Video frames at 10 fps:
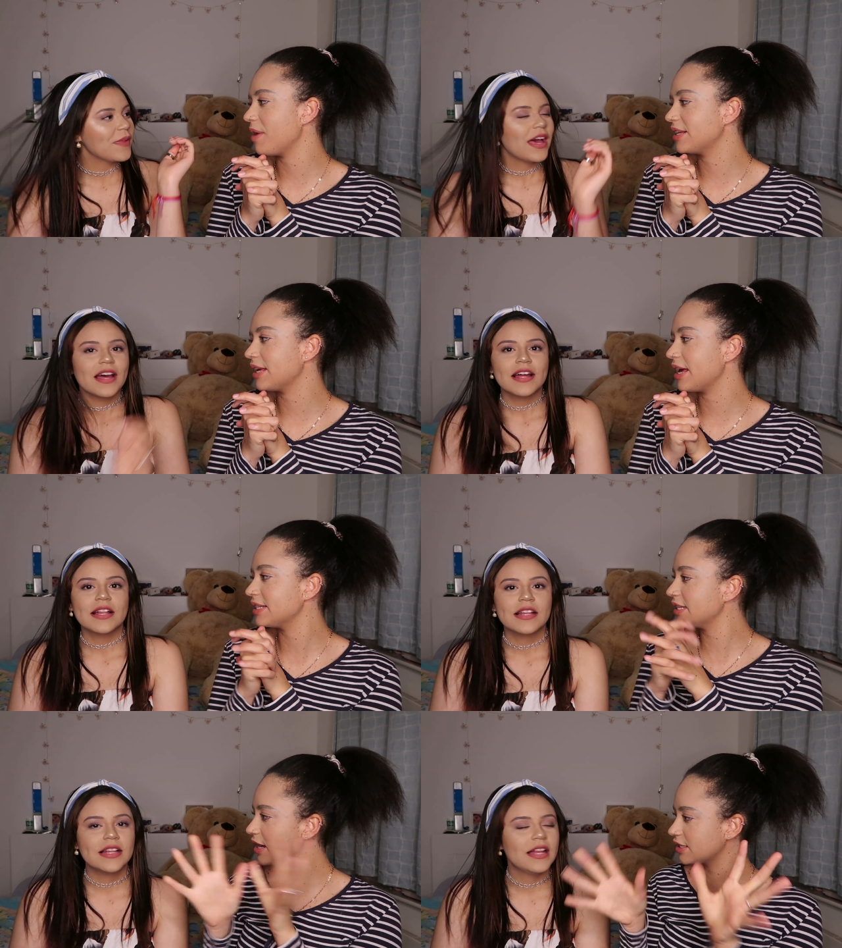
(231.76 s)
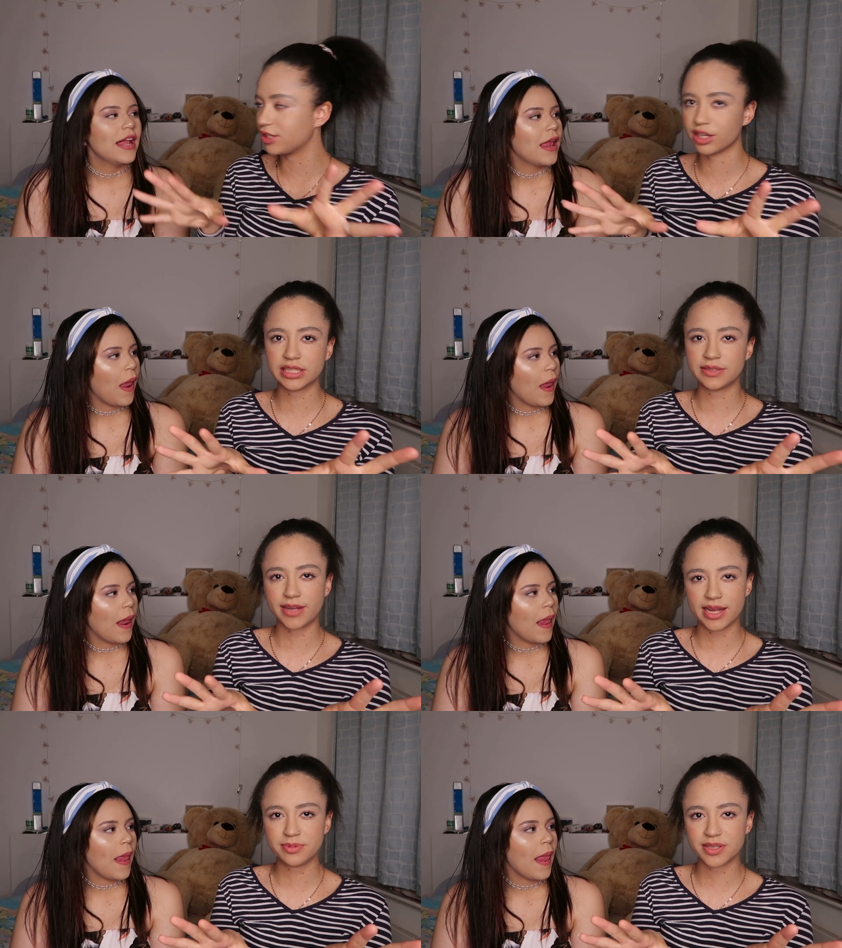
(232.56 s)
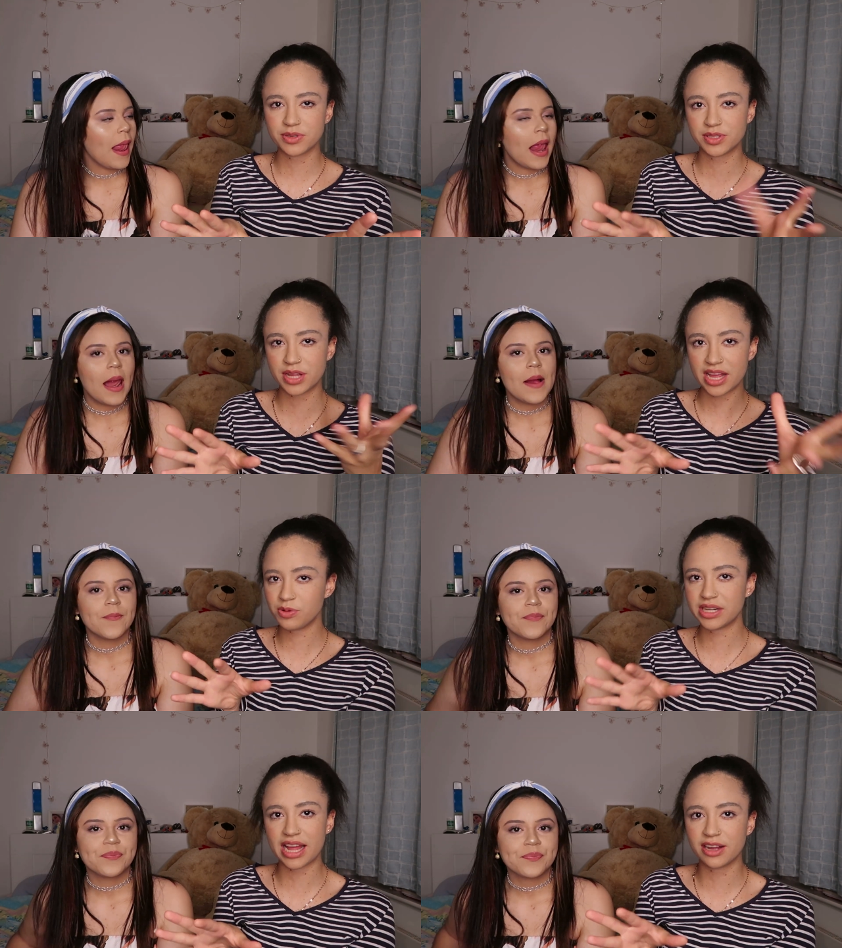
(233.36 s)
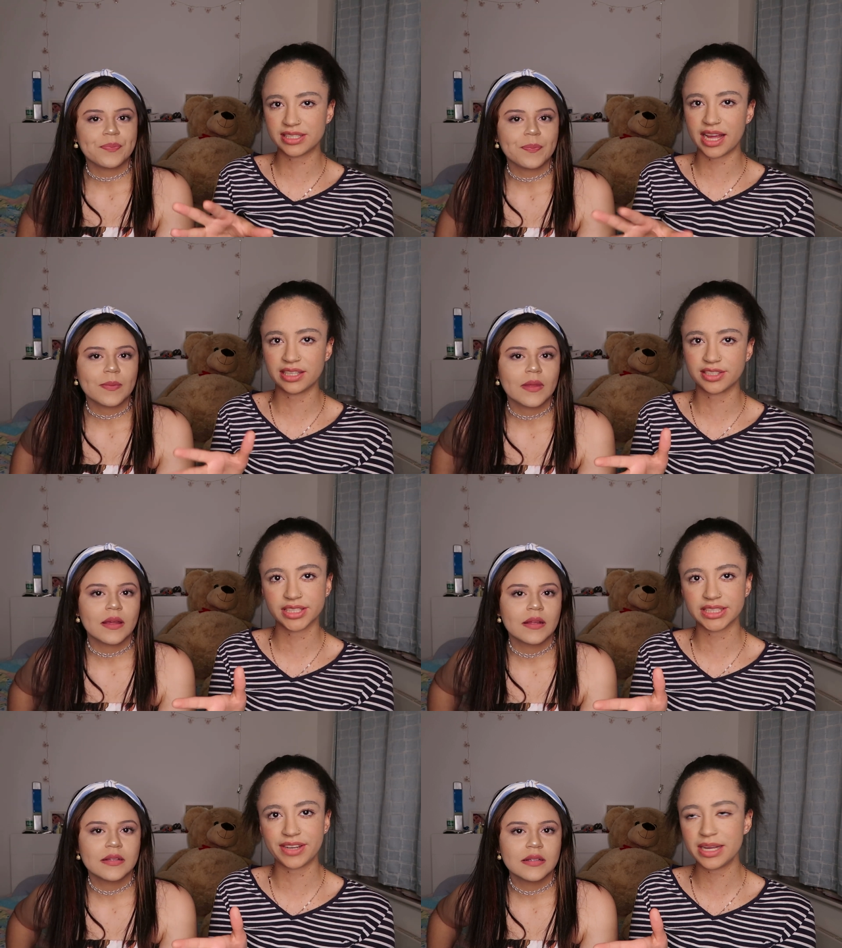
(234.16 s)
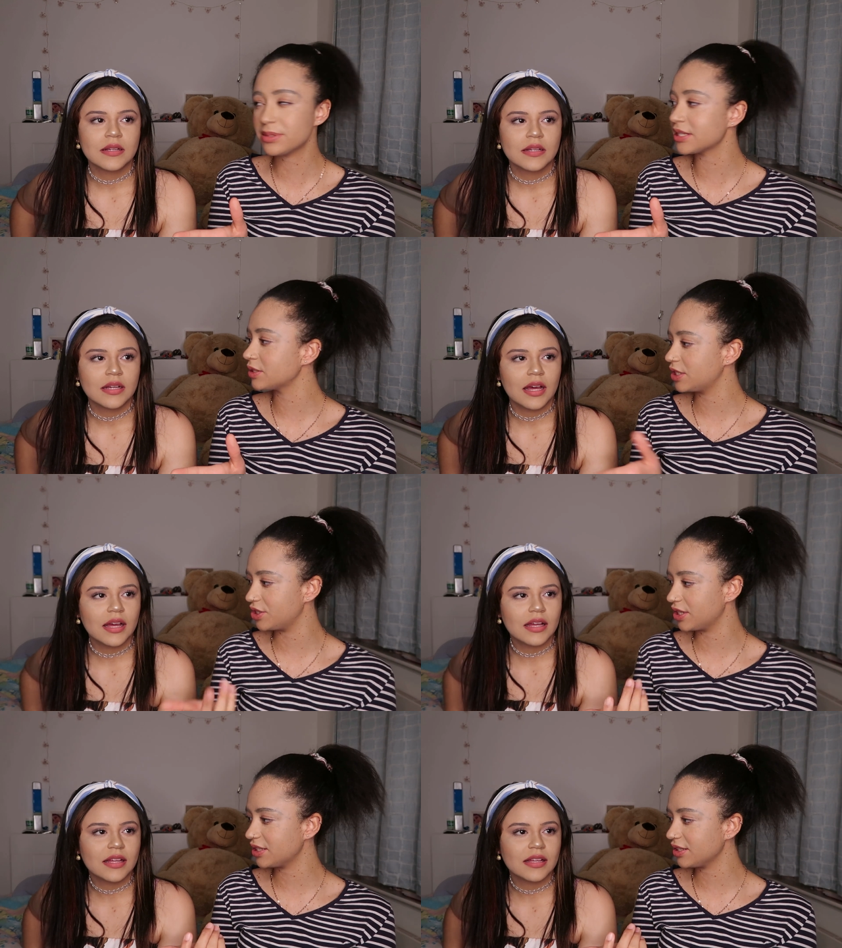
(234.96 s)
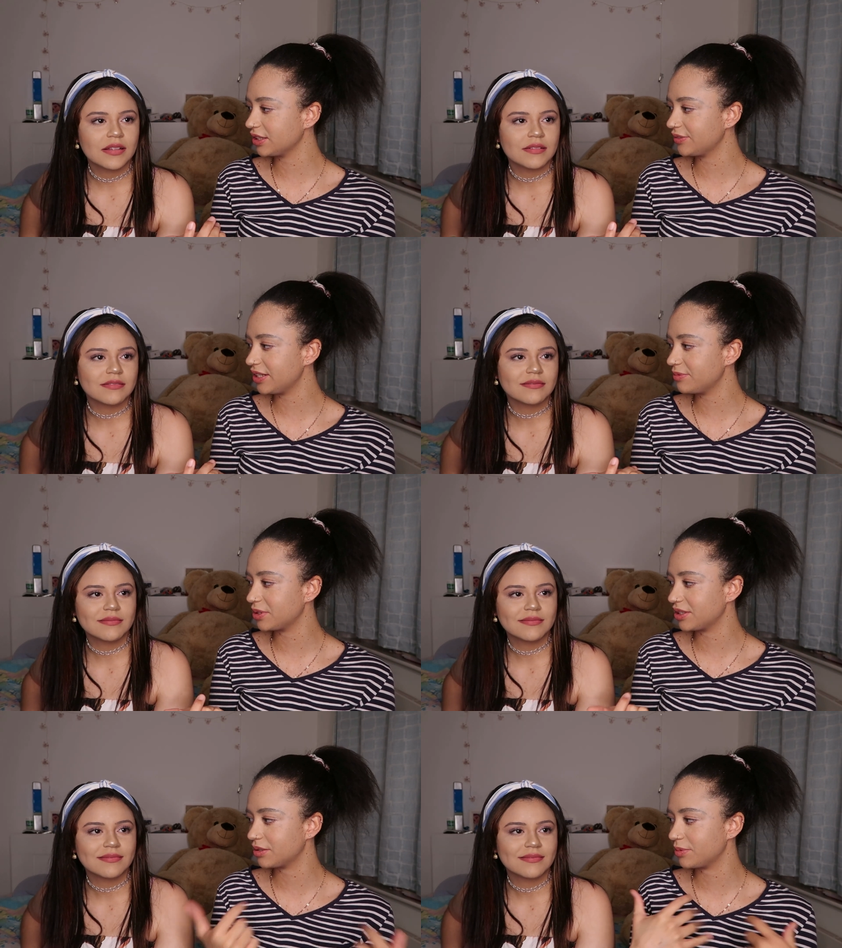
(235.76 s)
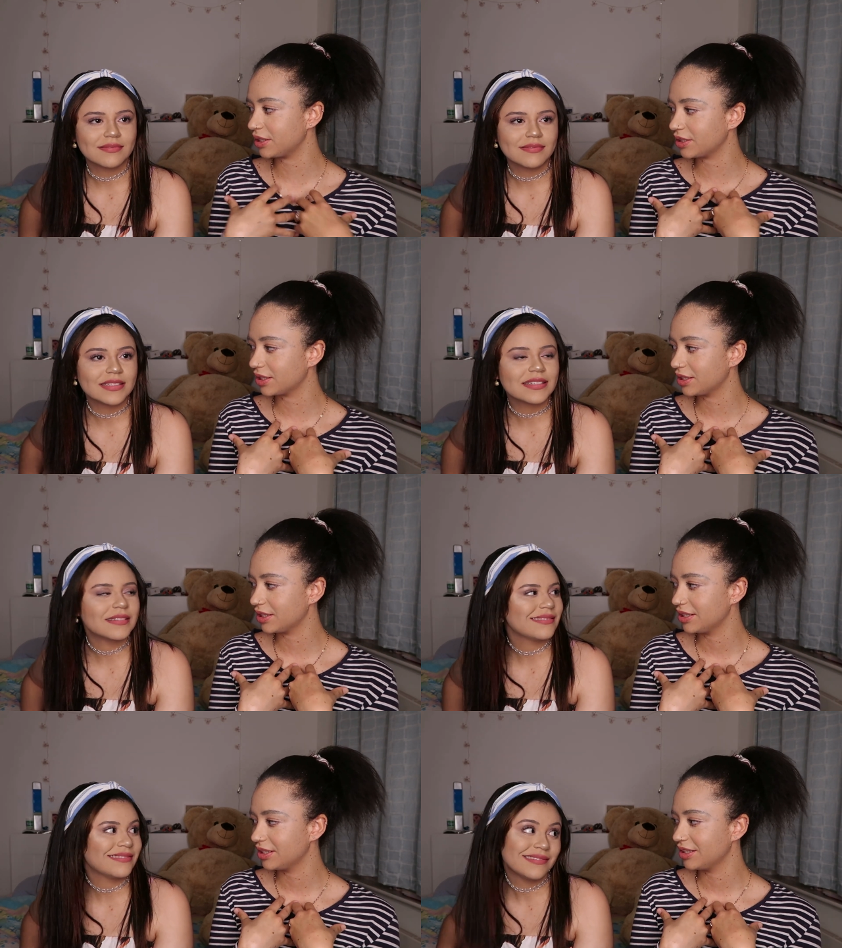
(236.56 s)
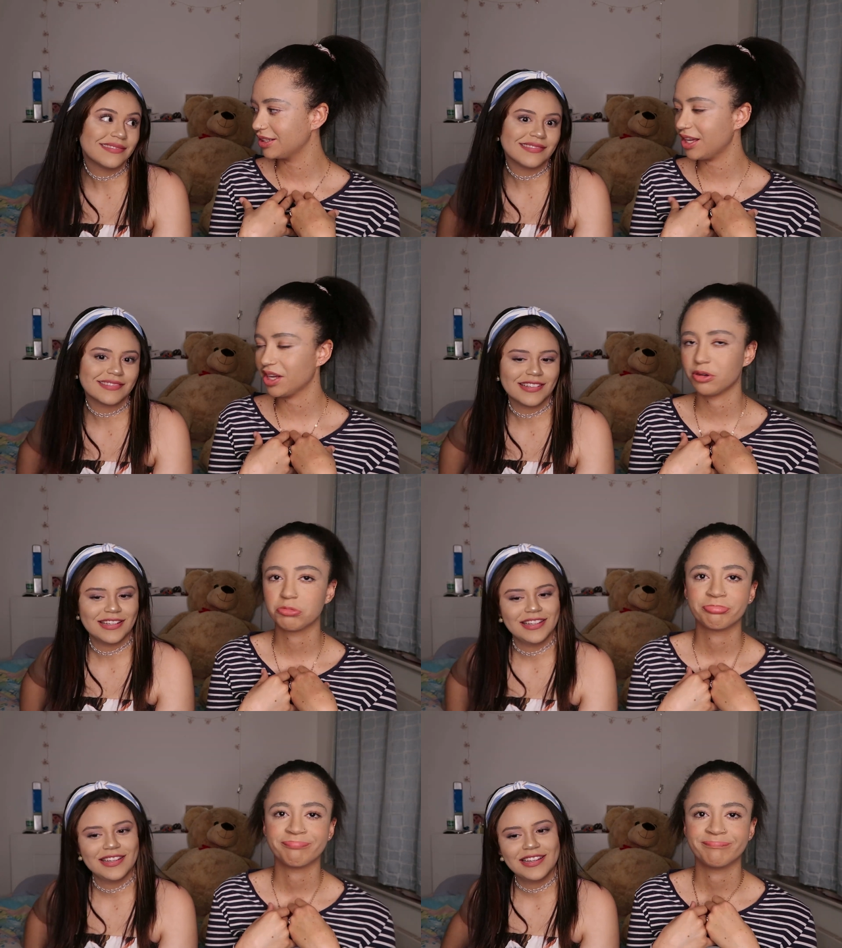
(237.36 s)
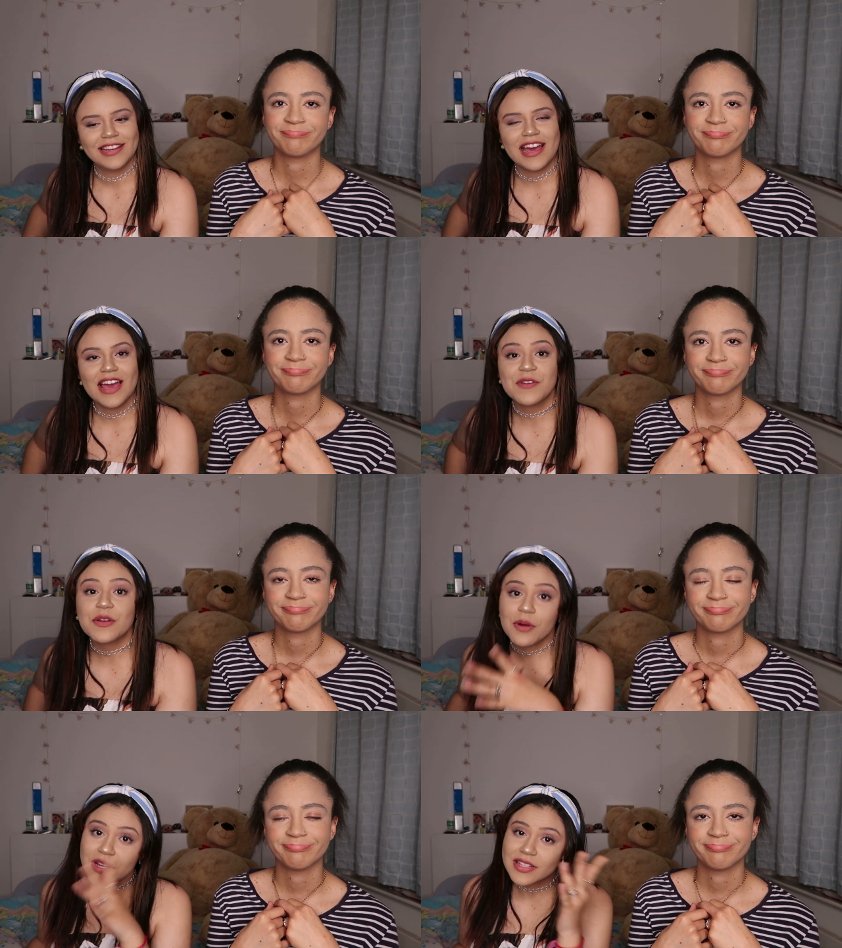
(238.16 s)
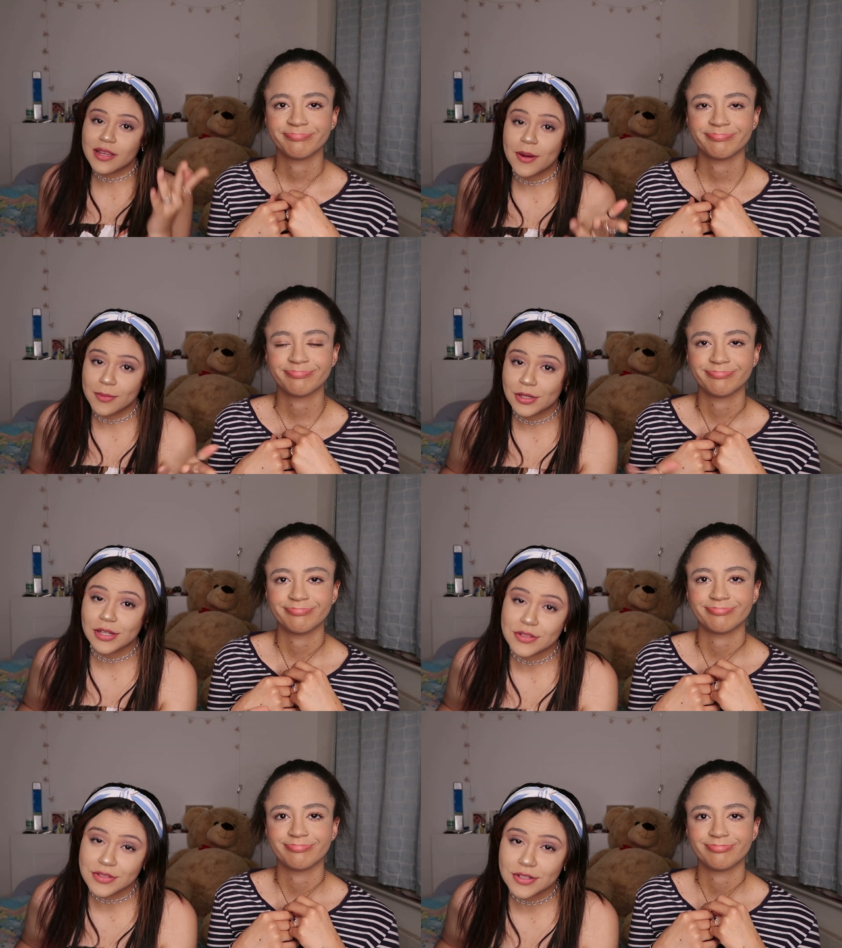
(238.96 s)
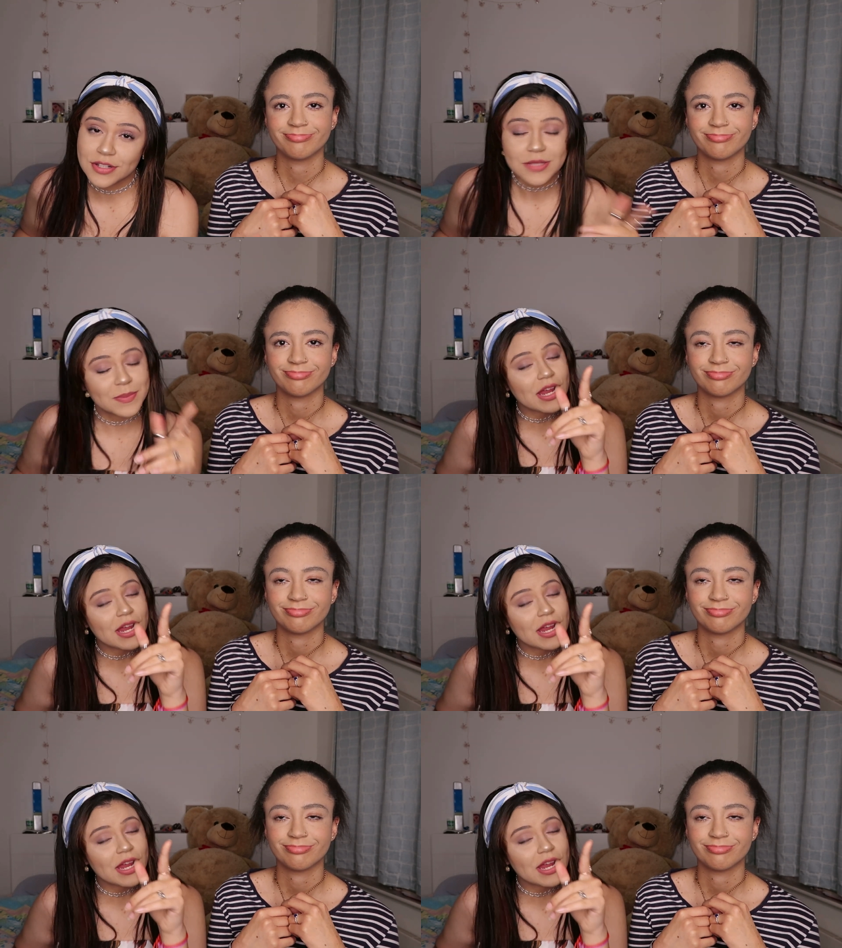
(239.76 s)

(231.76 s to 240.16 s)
Speaker 1: Yeah. Is it like circus vibes? Was anyone else getting circus vibes? Did you get circus vibes? Or was it just me?
Speaker 2: Oh, I mean, it was like probably like a circus,